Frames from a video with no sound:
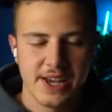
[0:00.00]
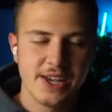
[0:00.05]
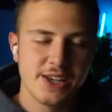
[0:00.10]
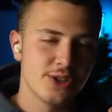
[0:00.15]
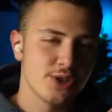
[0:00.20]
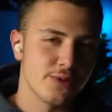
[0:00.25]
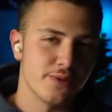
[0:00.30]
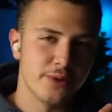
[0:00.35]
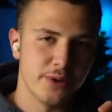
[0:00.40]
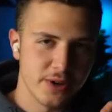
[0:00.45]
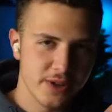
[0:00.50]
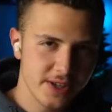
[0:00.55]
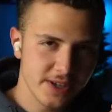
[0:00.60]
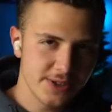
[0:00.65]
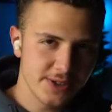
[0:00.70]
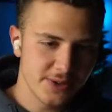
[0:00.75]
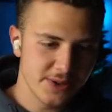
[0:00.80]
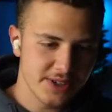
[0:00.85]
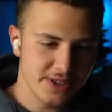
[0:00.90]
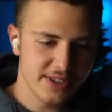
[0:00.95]
So for
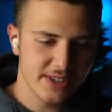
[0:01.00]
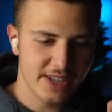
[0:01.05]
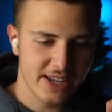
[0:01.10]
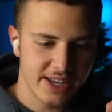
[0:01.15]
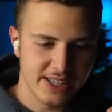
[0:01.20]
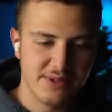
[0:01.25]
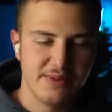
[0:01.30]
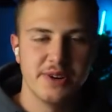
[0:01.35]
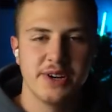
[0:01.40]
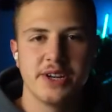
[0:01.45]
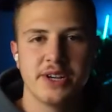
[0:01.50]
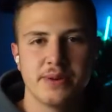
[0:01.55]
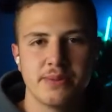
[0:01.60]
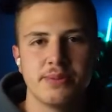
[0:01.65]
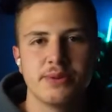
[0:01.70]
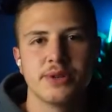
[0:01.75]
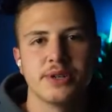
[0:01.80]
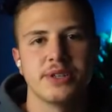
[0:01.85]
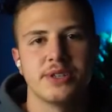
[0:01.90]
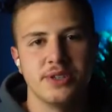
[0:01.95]
this reason, it's very
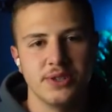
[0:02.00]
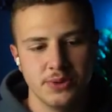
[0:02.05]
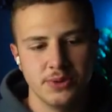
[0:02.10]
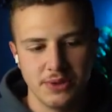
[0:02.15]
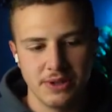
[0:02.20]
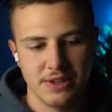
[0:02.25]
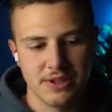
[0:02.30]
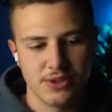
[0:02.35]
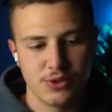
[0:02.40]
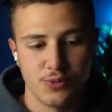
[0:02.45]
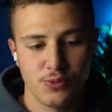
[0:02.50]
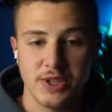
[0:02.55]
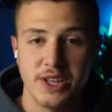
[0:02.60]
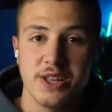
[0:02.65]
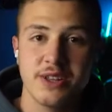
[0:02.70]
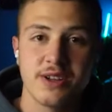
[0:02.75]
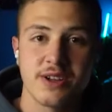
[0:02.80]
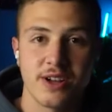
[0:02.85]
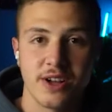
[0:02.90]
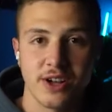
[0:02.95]
important to do this. We
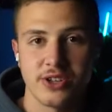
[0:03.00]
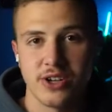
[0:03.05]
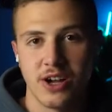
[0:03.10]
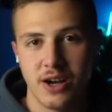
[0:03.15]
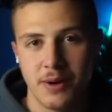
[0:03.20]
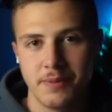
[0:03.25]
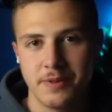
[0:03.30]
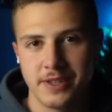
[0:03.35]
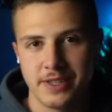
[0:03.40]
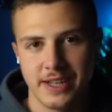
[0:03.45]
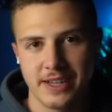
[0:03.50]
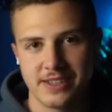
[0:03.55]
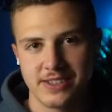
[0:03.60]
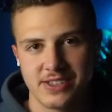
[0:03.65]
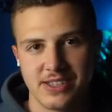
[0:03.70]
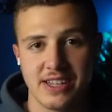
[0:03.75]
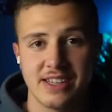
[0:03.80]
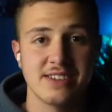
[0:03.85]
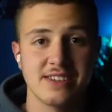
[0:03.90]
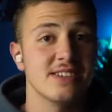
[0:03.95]
need to cut up the
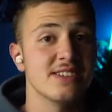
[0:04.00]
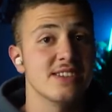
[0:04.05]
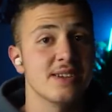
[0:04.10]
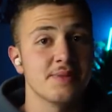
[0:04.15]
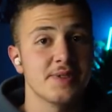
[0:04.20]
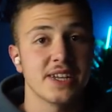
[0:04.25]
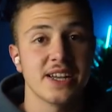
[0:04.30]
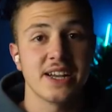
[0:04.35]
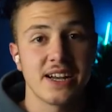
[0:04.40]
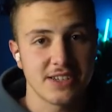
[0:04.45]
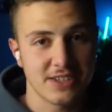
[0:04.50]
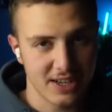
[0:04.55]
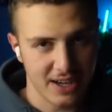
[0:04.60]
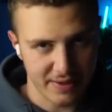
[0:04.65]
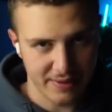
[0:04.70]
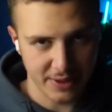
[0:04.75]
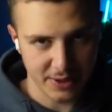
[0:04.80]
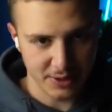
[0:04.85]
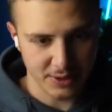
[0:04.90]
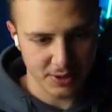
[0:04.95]
text. And this is something I actually
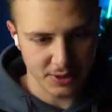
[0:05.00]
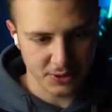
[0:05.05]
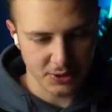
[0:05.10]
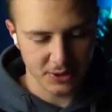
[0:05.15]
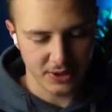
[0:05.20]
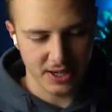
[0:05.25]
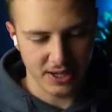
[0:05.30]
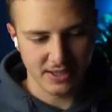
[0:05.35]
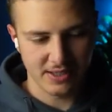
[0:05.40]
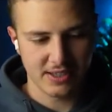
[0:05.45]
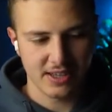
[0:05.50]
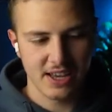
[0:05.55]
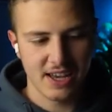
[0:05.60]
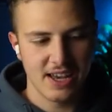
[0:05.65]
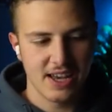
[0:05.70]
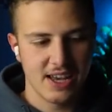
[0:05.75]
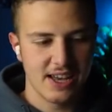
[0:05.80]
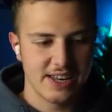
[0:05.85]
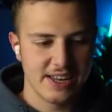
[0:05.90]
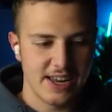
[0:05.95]
haven't taught you guys.
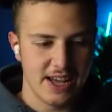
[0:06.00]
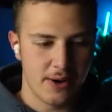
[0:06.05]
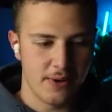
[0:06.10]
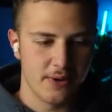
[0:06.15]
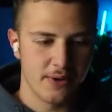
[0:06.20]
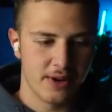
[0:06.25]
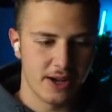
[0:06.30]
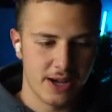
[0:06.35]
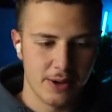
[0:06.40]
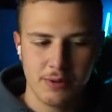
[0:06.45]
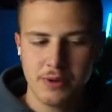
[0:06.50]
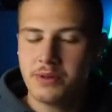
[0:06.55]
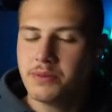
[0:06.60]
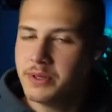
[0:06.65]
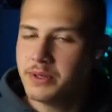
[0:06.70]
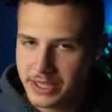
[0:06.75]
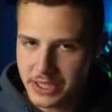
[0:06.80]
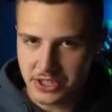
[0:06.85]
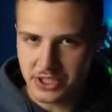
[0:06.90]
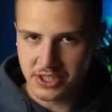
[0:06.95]
Now, I will be
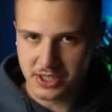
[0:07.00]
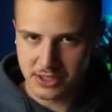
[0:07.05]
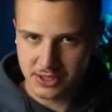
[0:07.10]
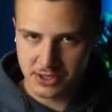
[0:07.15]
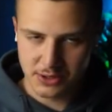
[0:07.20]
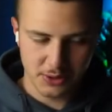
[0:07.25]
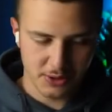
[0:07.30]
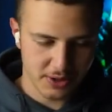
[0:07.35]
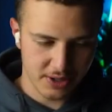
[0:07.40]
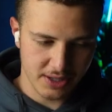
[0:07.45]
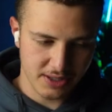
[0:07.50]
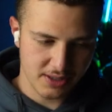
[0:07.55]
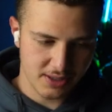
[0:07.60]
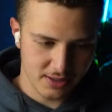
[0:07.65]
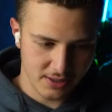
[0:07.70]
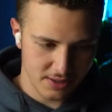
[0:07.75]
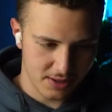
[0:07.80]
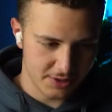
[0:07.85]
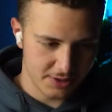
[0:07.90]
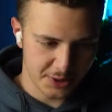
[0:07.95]
teaching this to you guys
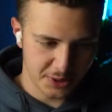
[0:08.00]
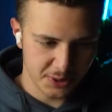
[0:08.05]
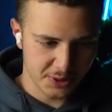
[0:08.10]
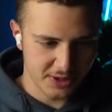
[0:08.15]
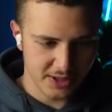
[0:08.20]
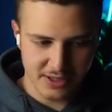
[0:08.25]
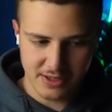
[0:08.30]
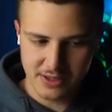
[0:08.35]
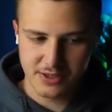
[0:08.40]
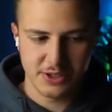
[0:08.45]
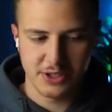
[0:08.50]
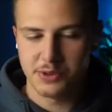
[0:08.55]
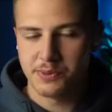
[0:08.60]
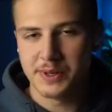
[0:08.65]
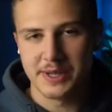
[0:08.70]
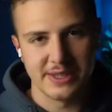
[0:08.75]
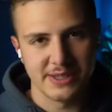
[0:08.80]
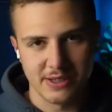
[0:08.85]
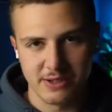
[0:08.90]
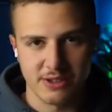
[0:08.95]
in other courses just
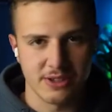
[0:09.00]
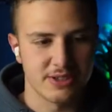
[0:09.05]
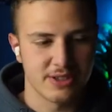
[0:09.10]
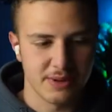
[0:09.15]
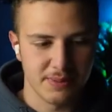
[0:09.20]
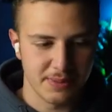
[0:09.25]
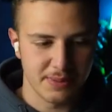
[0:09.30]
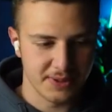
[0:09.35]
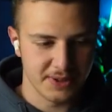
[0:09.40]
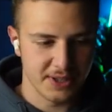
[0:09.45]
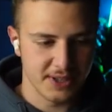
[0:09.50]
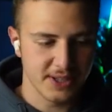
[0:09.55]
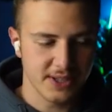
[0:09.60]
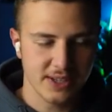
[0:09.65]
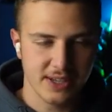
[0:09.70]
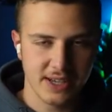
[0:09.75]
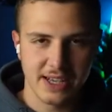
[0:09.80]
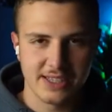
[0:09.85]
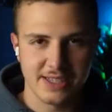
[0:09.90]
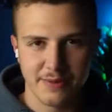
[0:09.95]
because it's a simple thing.
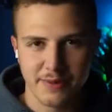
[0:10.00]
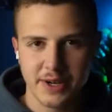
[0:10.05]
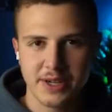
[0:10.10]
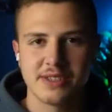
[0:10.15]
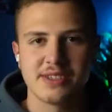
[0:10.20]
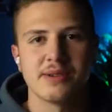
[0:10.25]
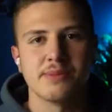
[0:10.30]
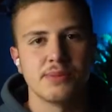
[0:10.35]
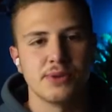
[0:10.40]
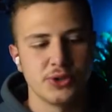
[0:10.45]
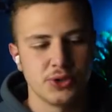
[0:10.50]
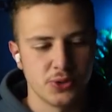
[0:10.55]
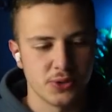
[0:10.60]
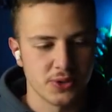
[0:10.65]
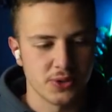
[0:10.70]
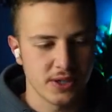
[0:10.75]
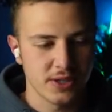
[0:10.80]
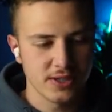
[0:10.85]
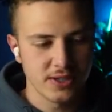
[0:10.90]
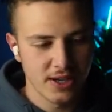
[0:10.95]
It's a very simple
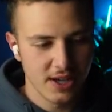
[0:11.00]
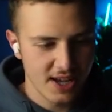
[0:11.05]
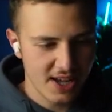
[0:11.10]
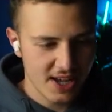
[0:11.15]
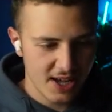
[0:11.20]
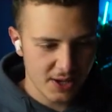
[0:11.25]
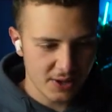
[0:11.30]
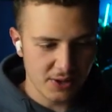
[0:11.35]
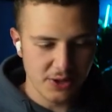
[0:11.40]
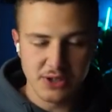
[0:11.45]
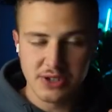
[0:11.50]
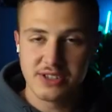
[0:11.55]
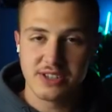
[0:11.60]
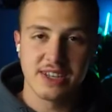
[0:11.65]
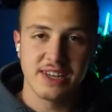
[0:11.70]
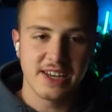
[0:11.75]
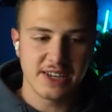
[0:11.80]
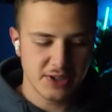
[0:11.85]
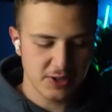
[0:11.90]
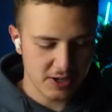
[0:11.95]
shortcut. You just
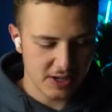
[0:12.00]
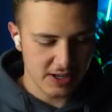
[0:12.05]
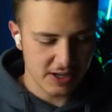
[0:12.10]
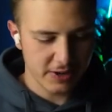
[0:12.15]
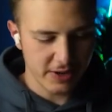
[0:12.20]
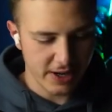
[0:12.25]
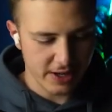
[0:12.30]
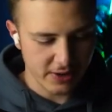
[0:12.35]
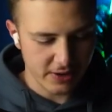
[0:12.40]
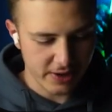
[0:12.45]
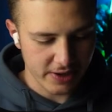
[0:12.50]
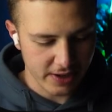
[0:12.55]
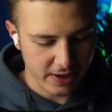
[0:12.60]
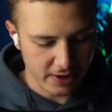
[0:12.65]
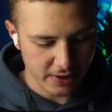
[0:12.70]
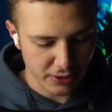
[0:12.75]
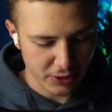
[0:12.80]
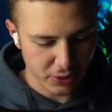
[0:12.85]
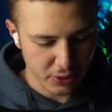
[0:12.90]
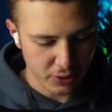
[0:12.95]
select your layer and you click
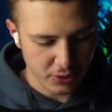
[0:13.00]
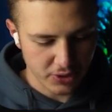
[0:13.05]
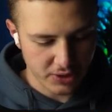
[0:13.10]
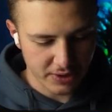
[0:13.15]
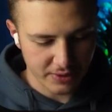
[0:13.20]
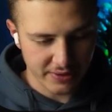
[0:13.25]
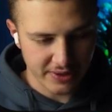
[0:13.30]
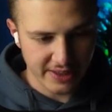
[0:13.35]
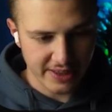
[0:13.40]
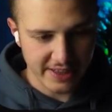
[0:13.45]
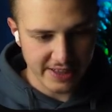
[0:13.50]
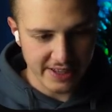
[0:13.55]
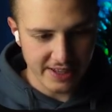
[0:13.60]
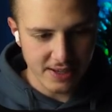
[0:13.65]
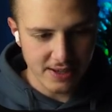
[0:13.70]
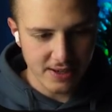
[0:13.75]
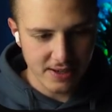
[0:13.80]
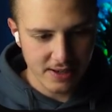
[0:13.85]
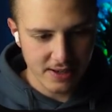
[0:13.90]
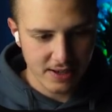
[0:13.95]
Control-Shift-D.